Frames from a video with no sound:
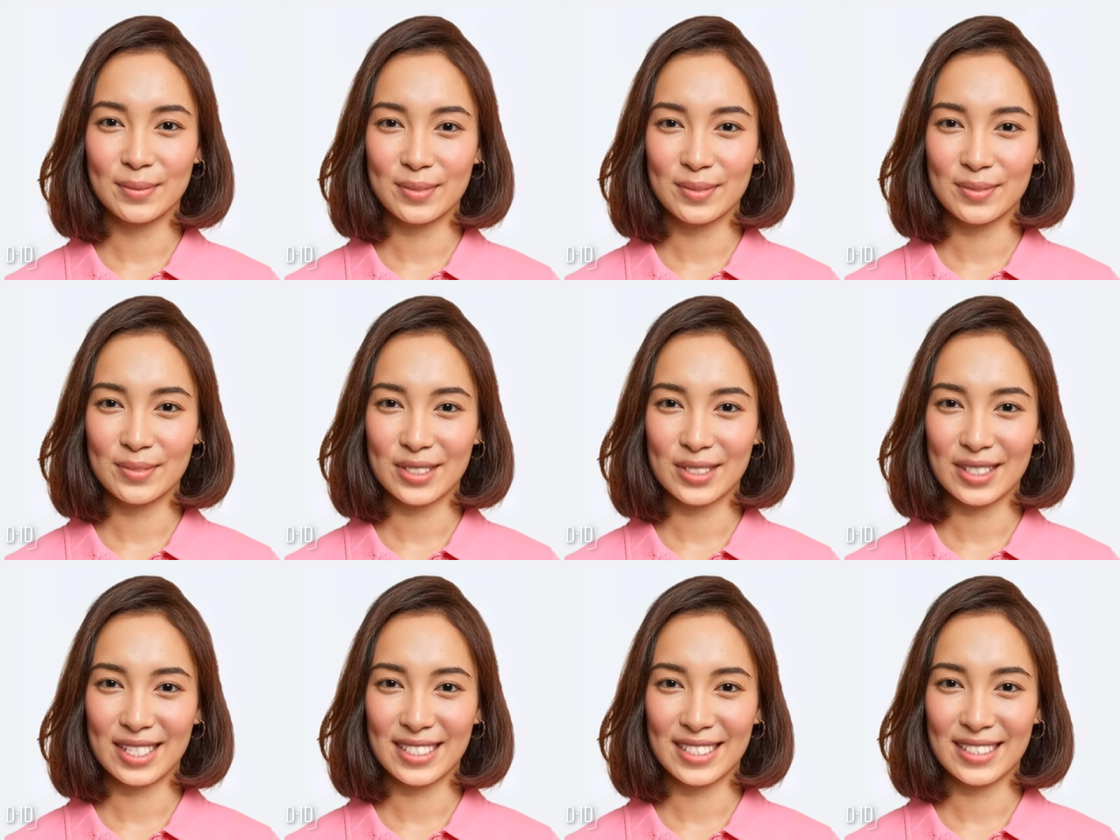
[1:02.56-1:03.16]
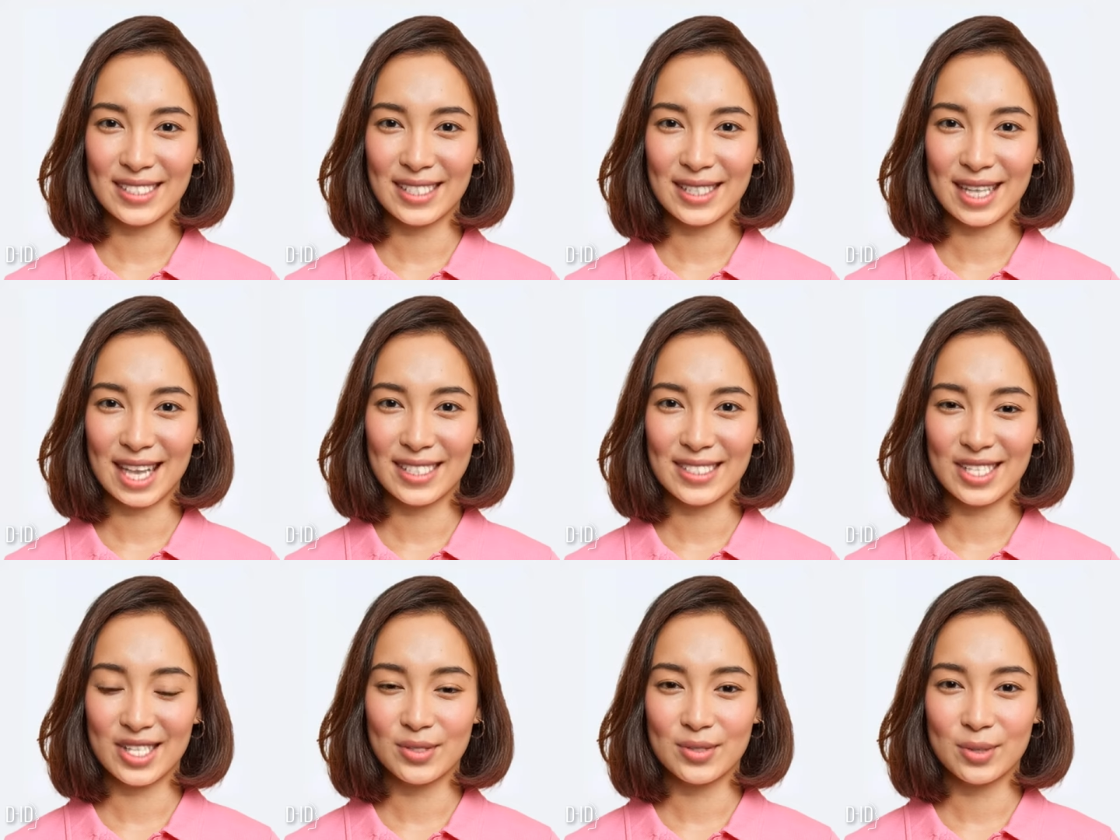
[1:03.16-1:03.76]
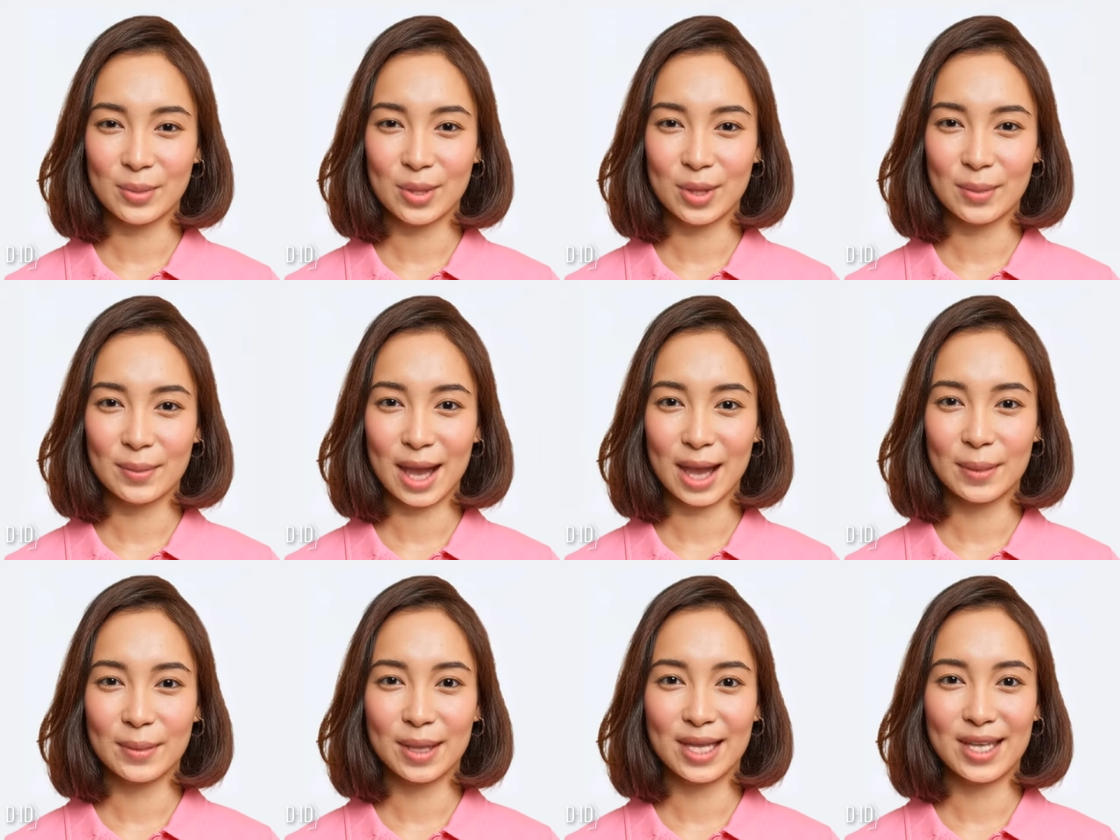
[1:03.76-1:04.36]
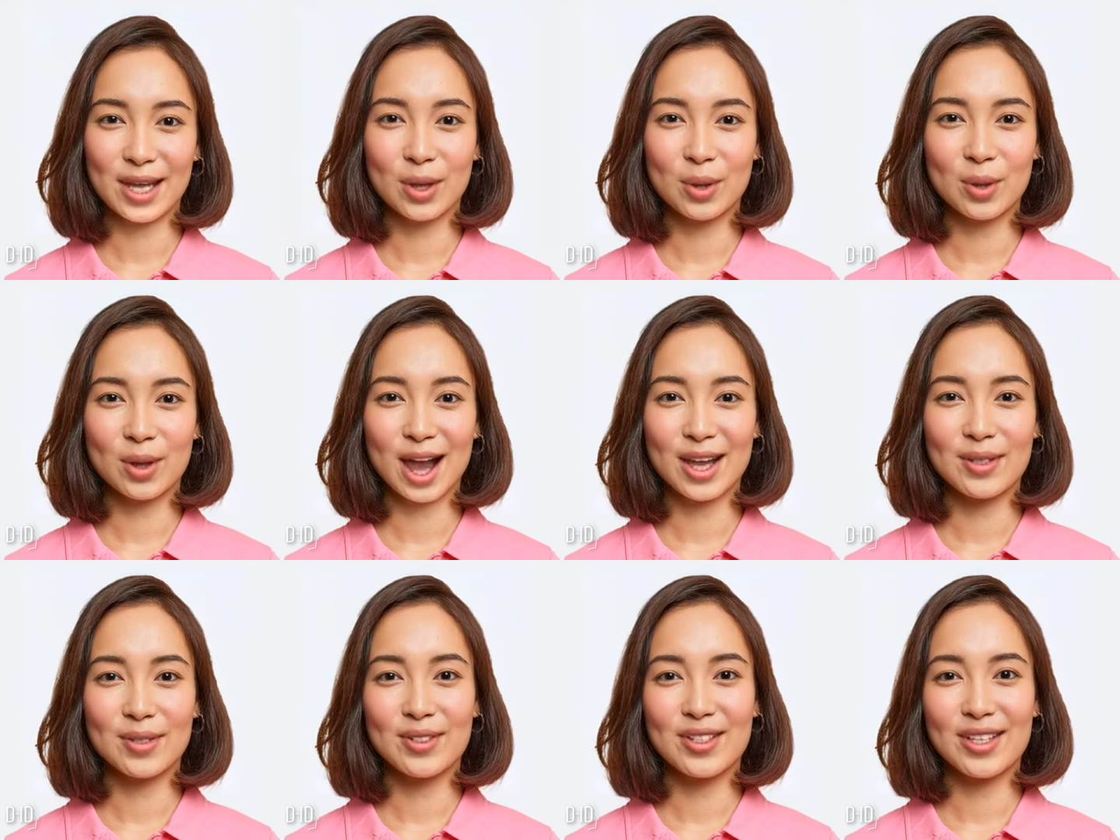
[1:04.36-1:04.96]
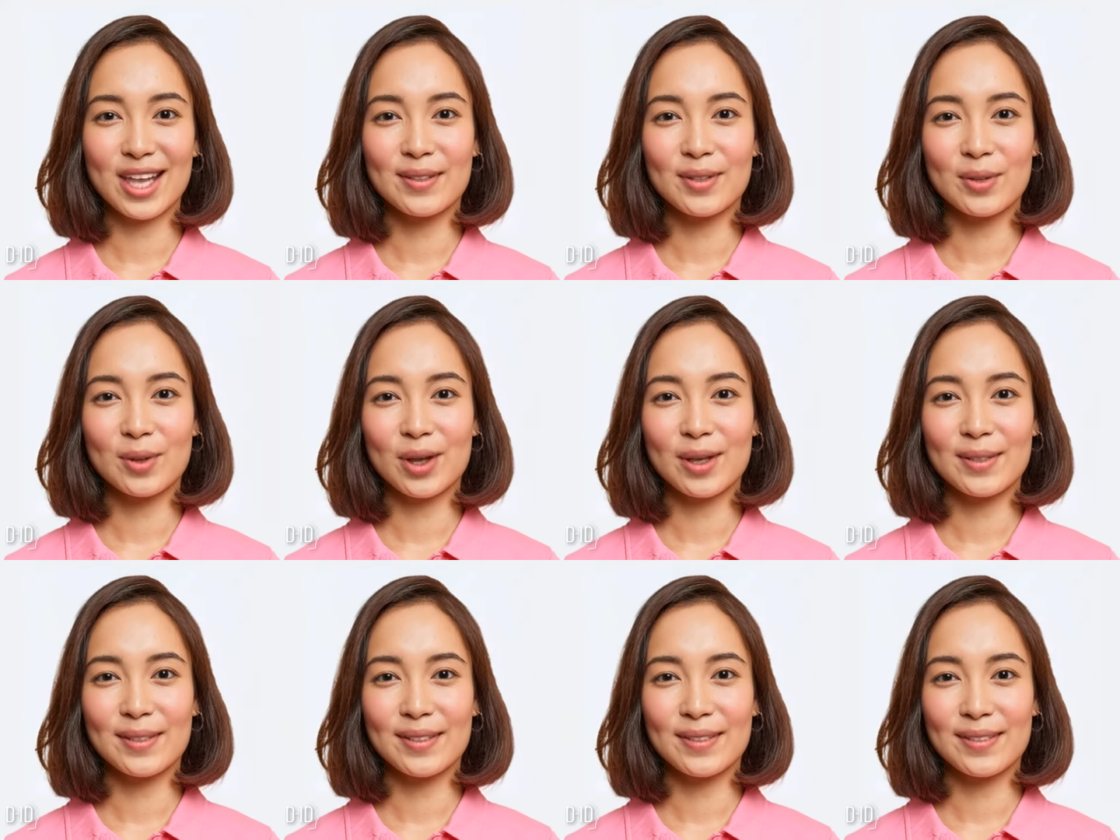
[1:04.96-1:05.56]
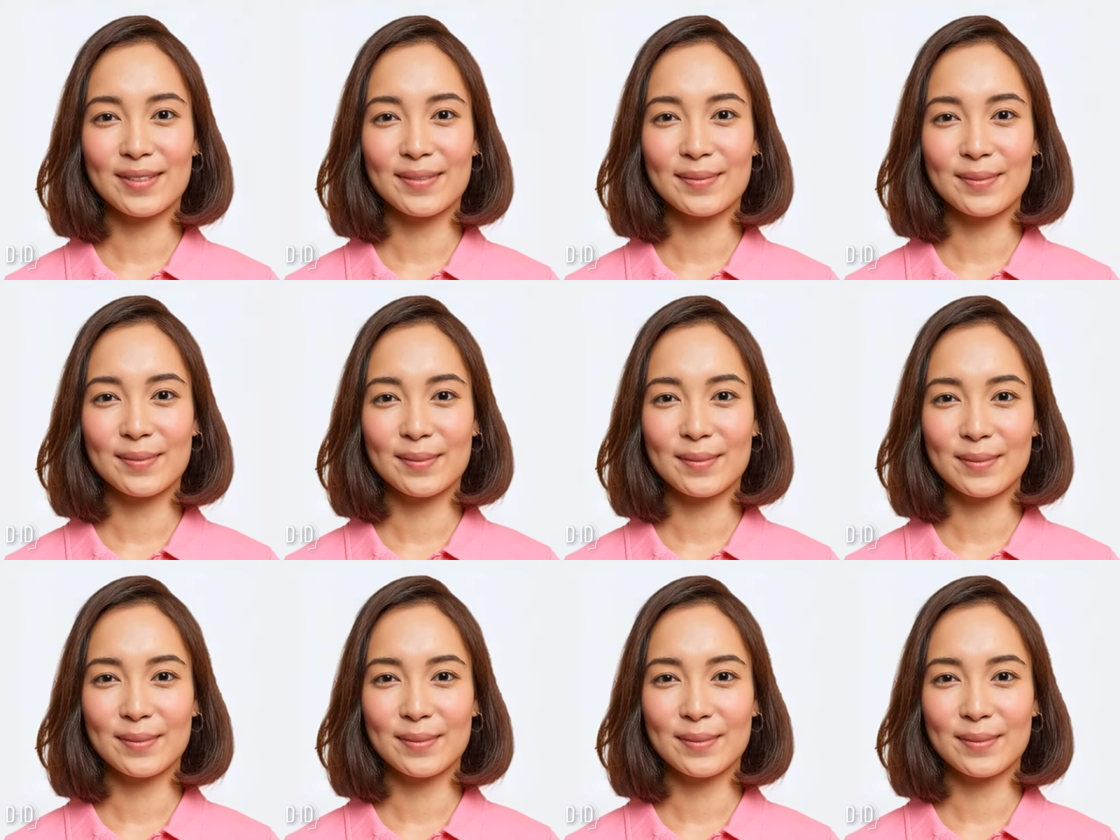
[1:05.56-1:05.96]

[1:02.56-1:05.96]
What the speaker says: feeling disconnected from your baby or other loved ones,